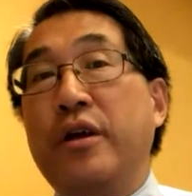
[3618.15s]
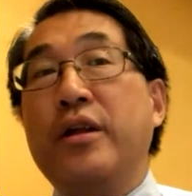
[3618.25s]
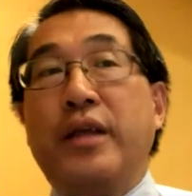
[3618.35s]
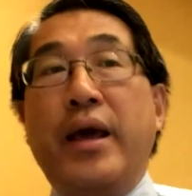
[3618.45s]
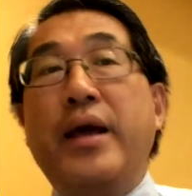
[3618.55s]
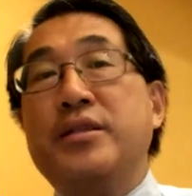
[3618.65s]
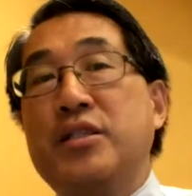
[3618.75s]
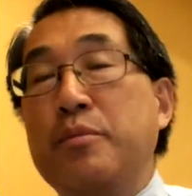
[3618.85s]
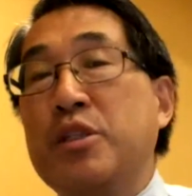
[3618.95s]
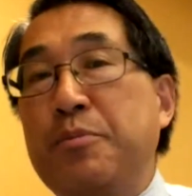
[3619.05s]
They had some
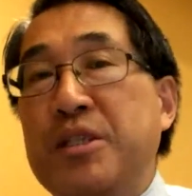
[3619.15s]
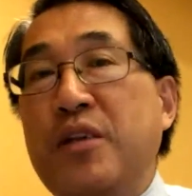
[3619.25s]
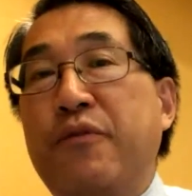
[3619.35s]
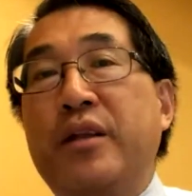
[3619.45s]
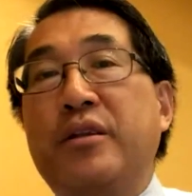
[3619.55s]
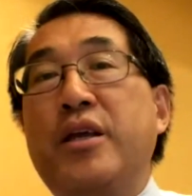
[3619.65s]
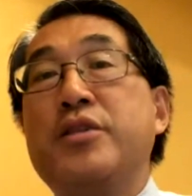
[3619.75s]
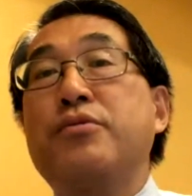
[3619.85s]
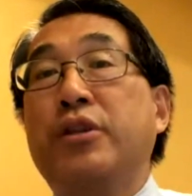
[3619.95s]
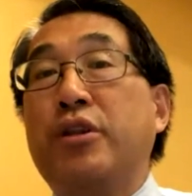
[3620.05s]
specific needs
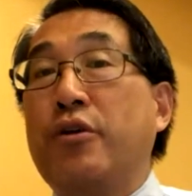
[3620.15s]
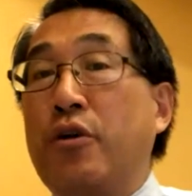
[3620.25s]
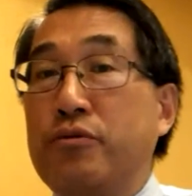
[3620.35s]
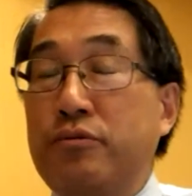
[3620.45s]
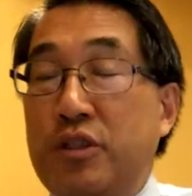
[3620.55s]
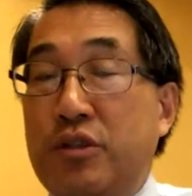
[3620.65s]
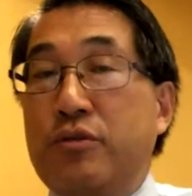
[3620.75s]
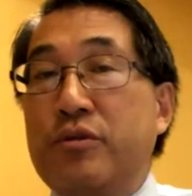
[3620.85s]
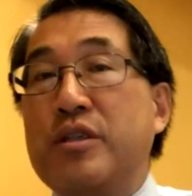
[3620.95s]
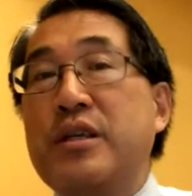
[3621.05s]
with their own
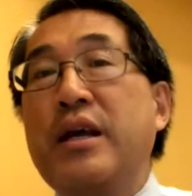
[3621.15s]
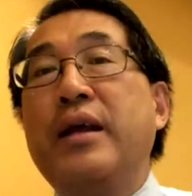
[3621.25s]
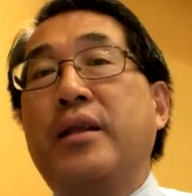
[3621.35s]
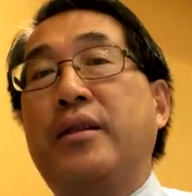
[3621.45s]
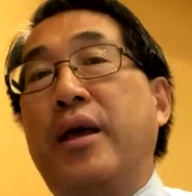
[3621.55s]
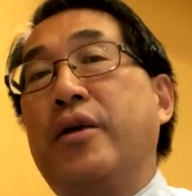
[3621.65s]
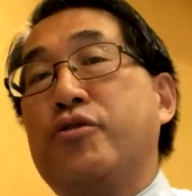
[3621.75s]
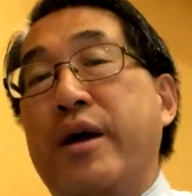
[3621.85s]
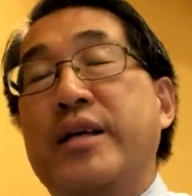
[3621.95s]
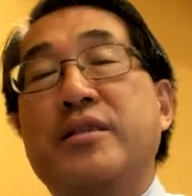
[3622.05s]
students that they
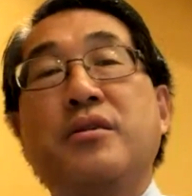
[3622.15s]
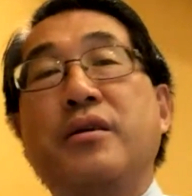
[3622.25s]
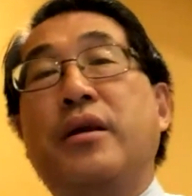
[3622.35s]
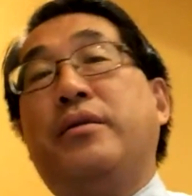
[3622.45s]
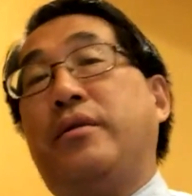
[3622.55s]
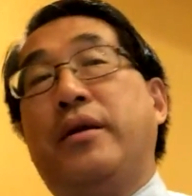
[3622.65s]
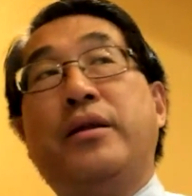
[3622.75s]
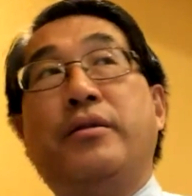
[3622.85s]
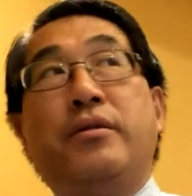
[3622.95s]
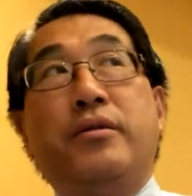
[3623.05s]
addressed.
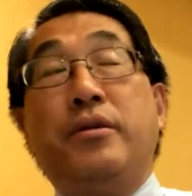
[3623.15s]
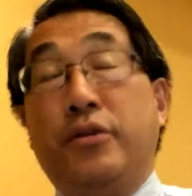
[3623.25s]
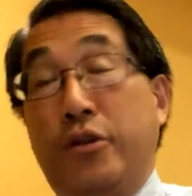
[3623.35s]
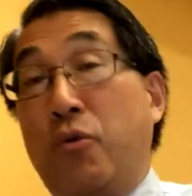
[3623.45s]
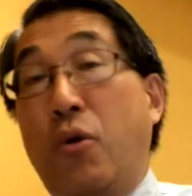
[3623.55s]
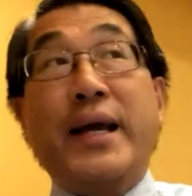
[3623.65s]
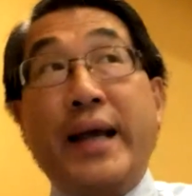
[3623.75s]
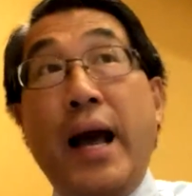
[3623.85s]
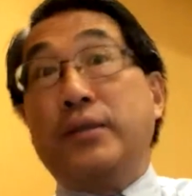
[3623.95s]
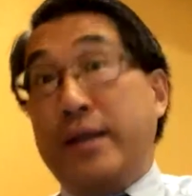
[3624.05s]
And you know, they're walking
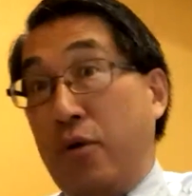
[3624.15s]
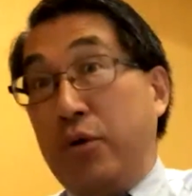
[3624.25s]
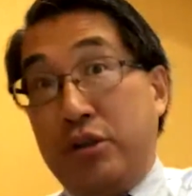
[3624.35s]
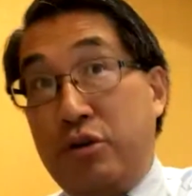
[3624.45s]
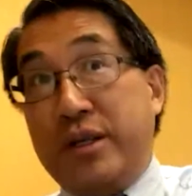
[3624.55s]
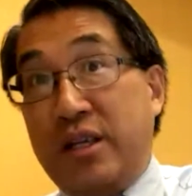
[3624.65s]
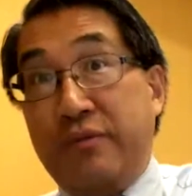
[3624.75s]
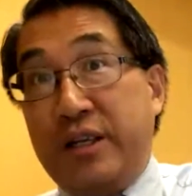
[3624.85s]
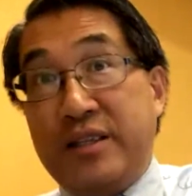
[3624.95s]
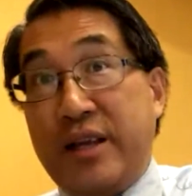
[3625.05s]
out now with 2
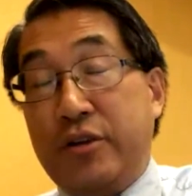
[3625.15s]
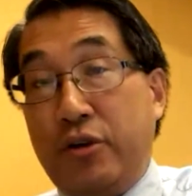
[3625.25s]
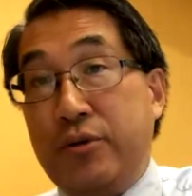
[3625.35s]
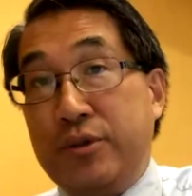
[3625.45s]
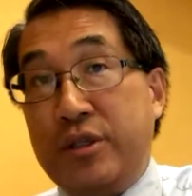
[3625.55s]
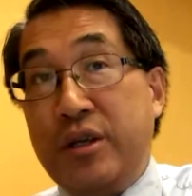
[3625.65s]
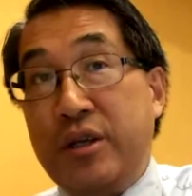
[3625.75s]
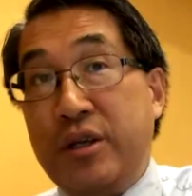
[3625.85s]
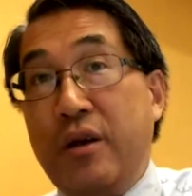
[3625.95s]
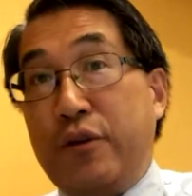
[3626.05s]
activities they could use
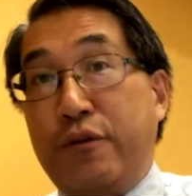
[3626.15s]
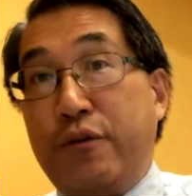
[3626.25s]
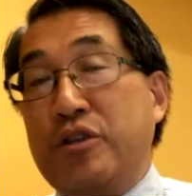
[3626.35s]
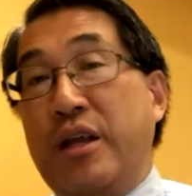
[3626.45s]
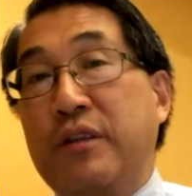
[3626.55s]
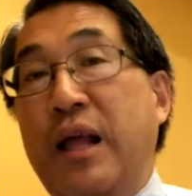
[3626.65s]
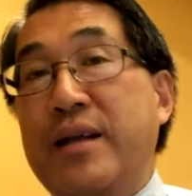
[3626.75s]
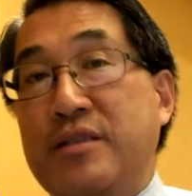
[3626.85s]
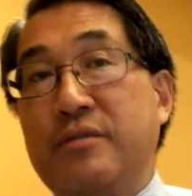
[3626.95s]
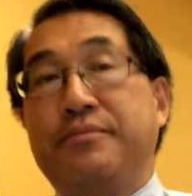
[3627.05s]
for the first day of
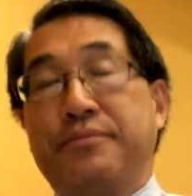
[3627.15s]
class.